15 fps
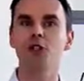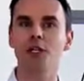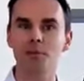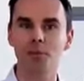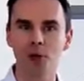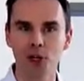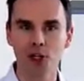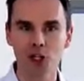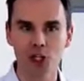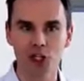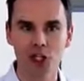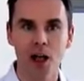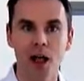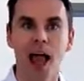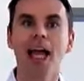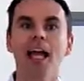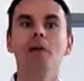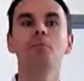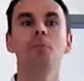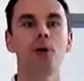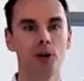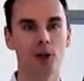you can push
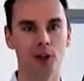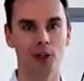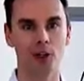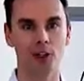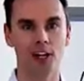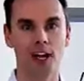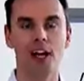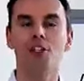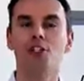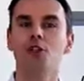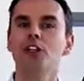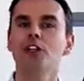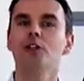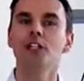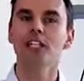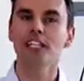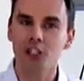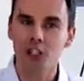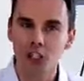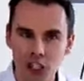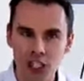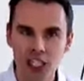and pull so that you can
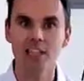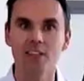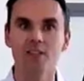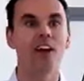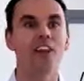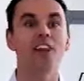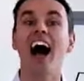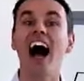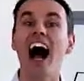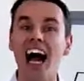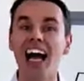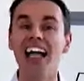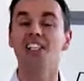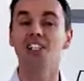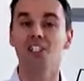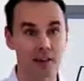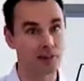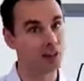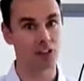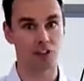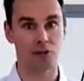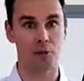achieve the highest
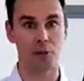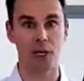levels of your